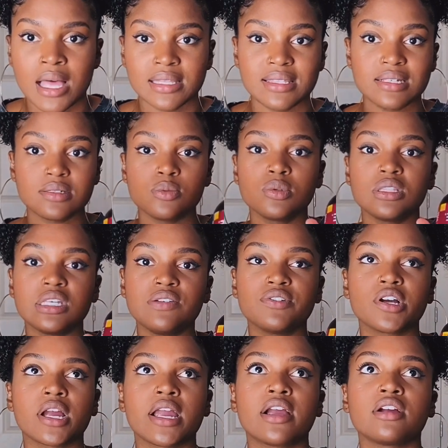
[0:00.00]
This will leave
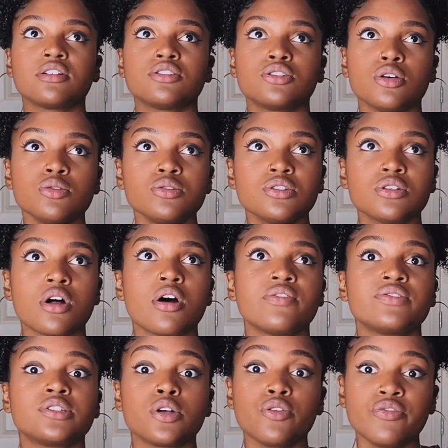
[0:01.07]
your hair so
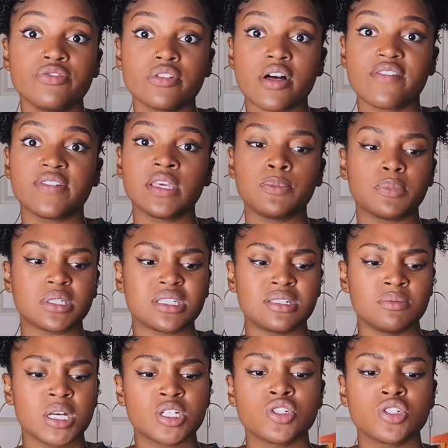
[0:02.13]
soft, so fluffy, but smells